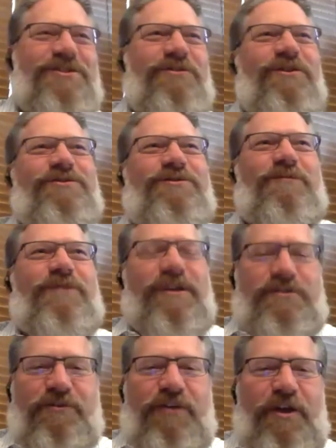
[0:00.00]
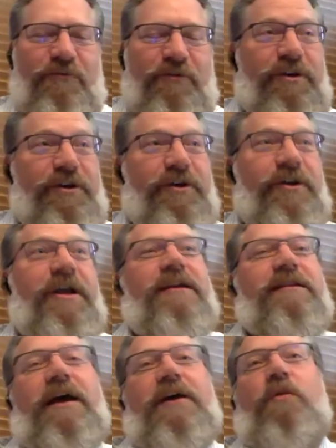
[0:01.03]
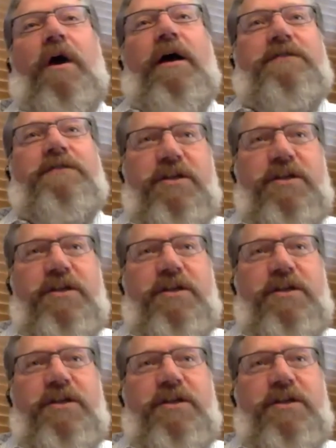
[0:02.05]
So those are the things there that are really good. Likewise,